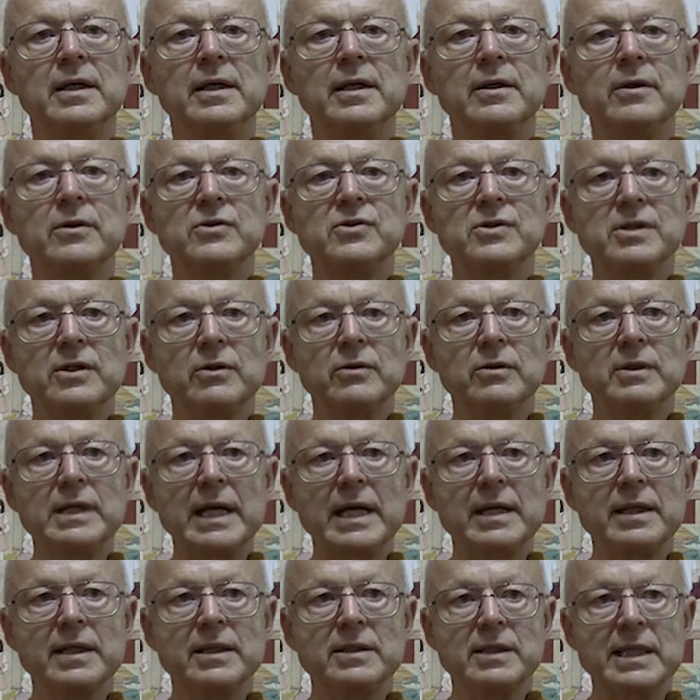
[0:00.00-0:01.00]
You're, you're
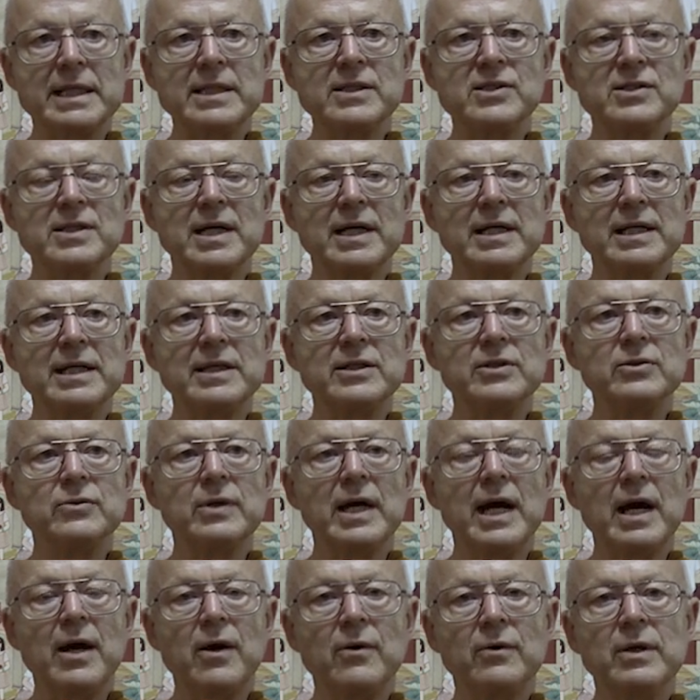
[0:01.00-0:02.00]
gaining an insight
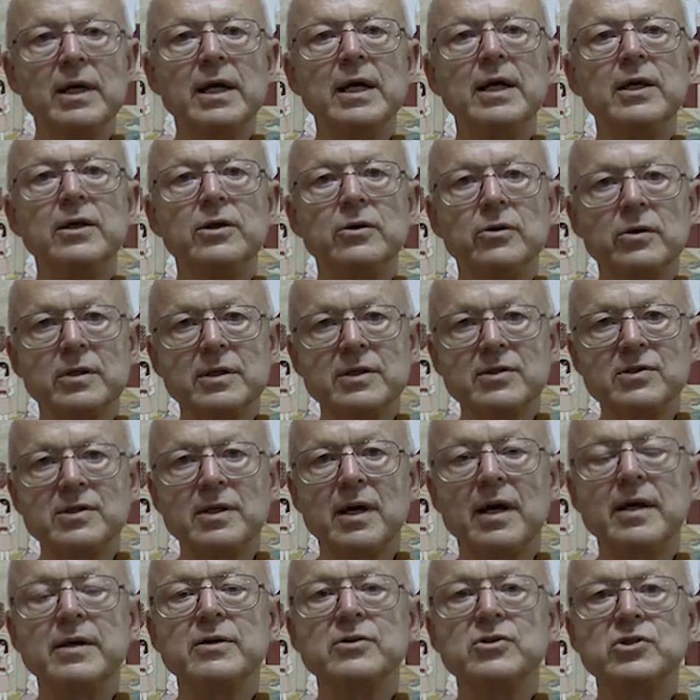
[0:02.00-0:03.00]
into how your
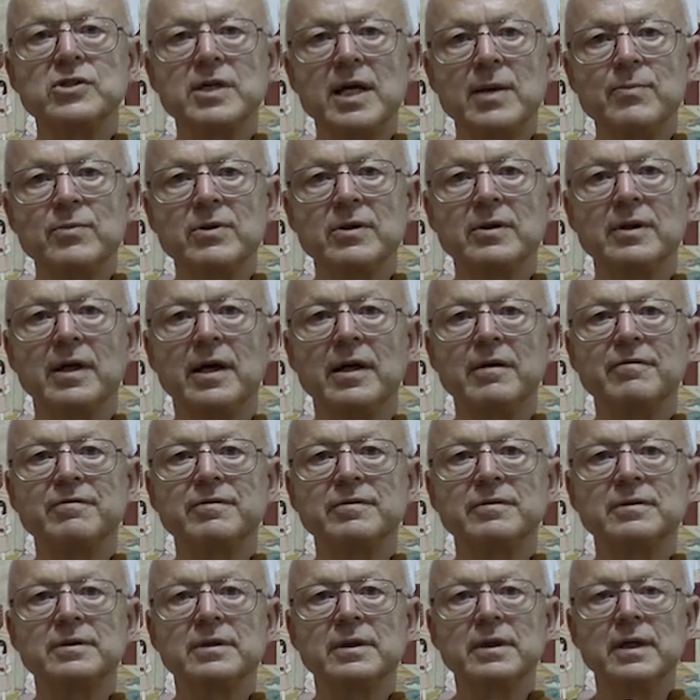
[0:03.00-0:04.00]
desires shape your life.
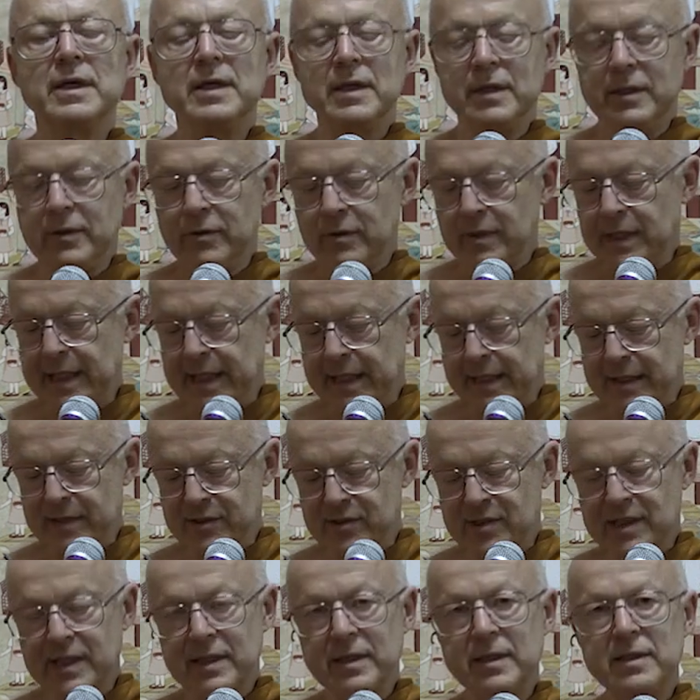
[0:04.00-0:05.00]
You're gaining
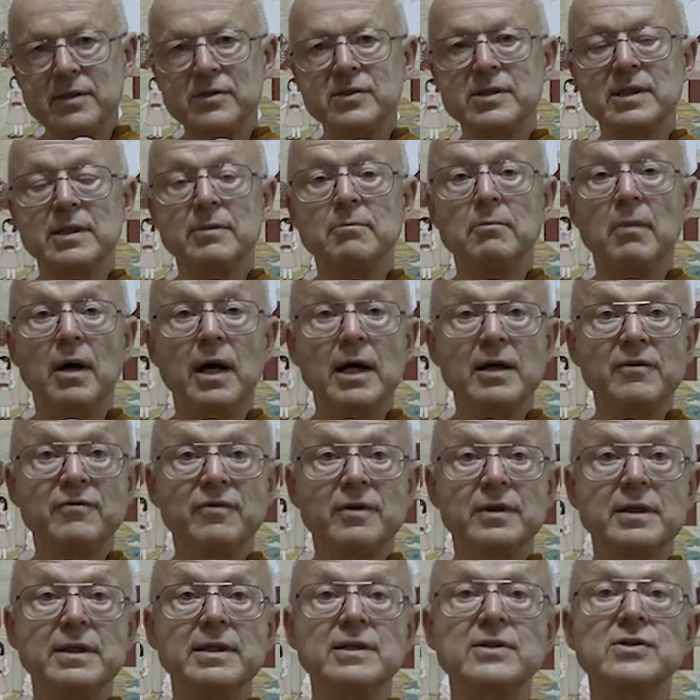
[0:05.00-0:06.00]
skills in
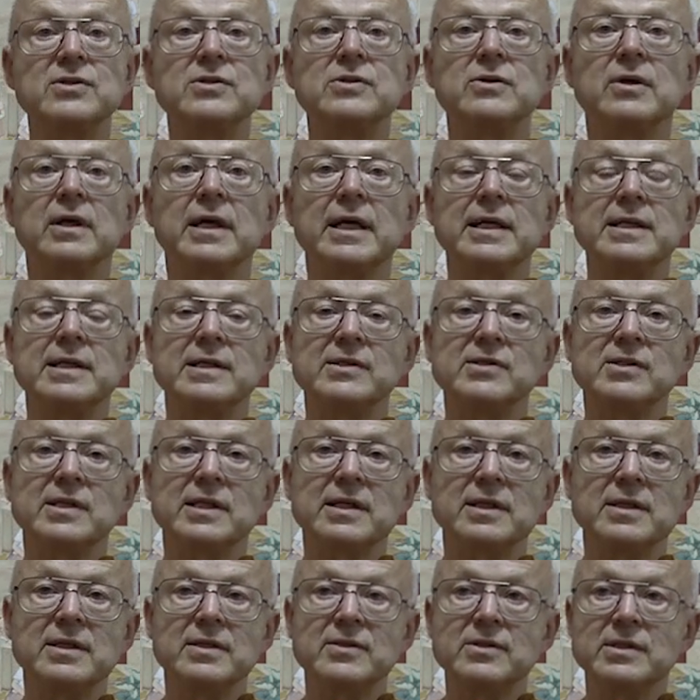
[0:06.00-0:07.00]
mindfulness, you're gaining
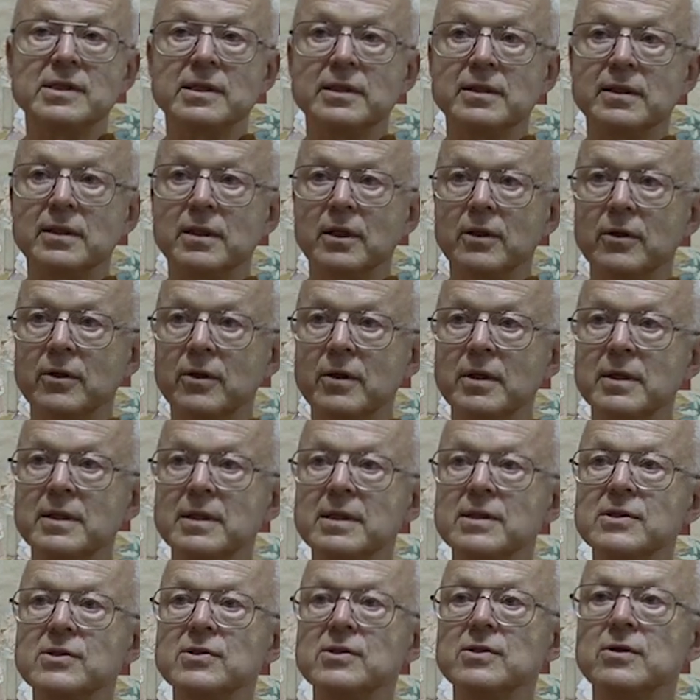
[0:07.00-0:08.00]
skills in
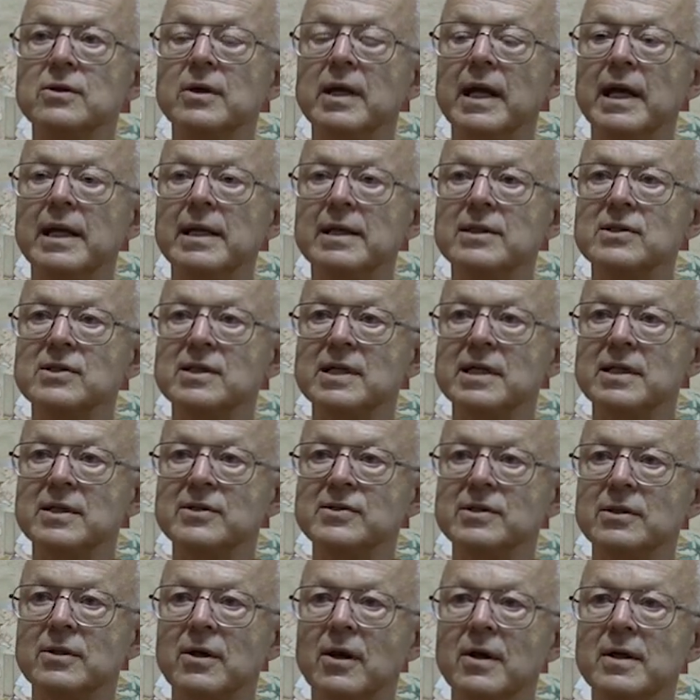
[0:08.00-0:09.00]
alertness, you're gaining
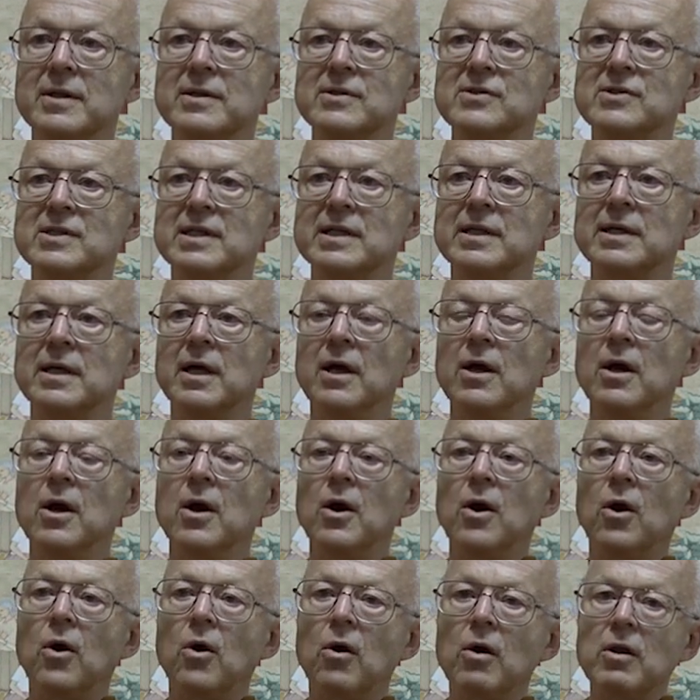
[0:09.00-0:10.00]
skills in ardency,
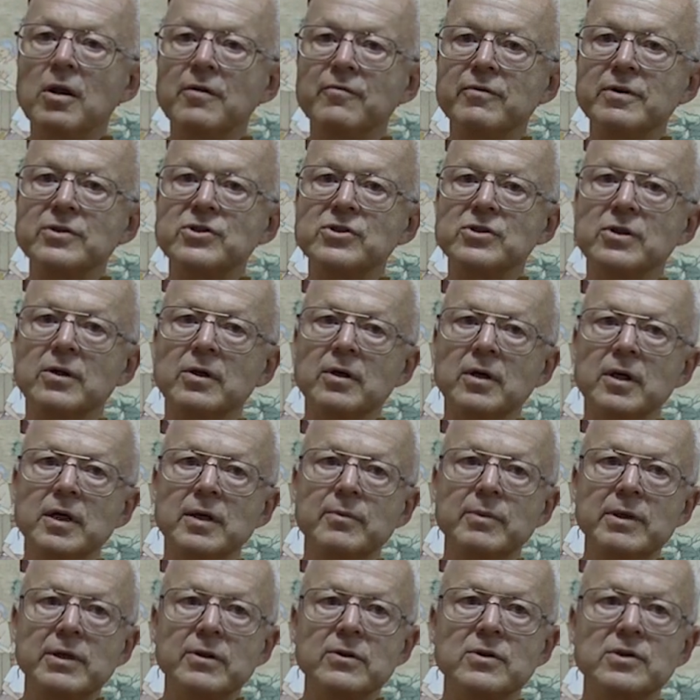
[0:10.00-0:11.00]
all of which are going
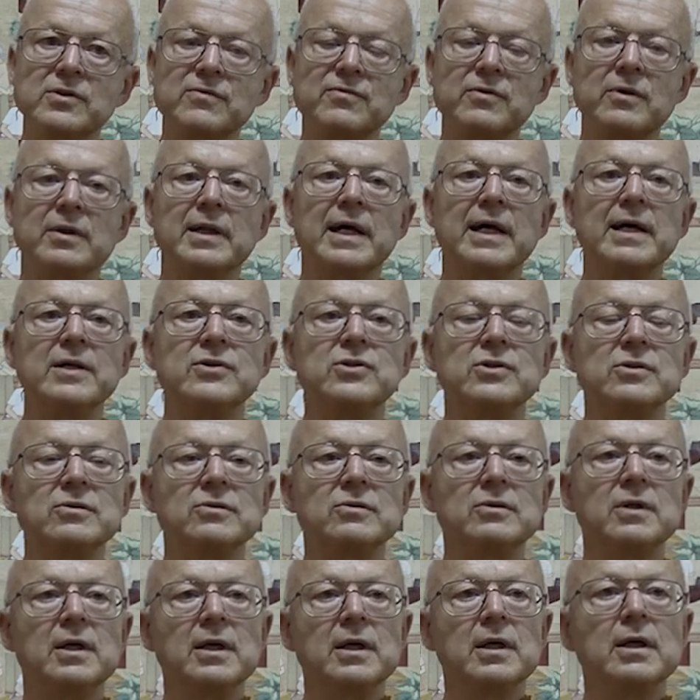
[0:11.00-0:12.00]
to be useful as
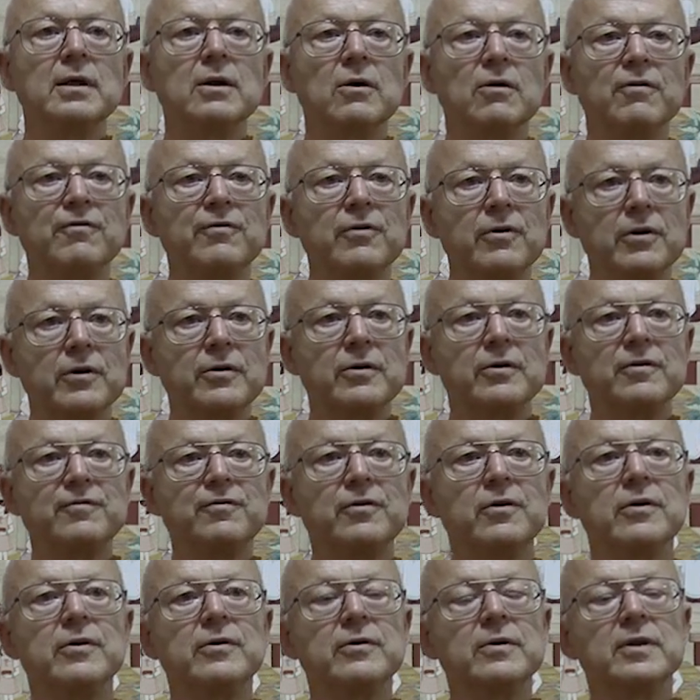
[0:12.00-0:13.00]
you go further and
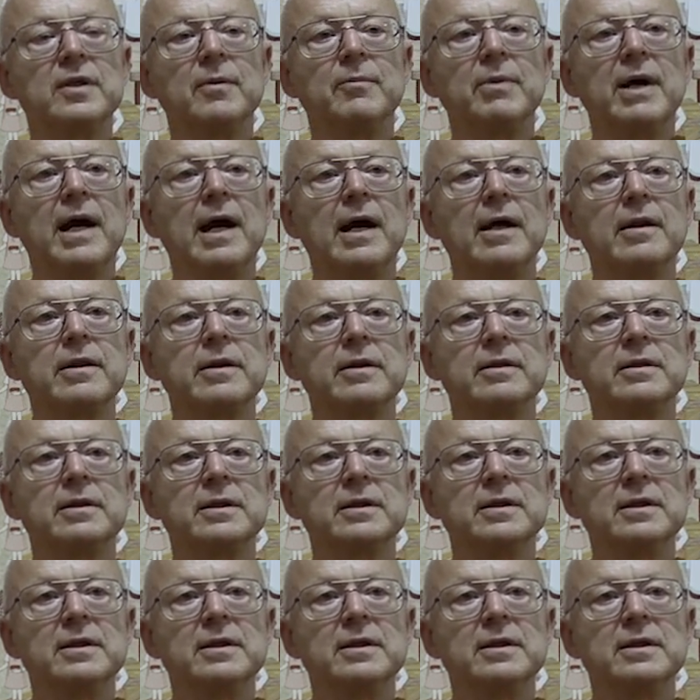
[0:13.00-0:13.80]
further in the path.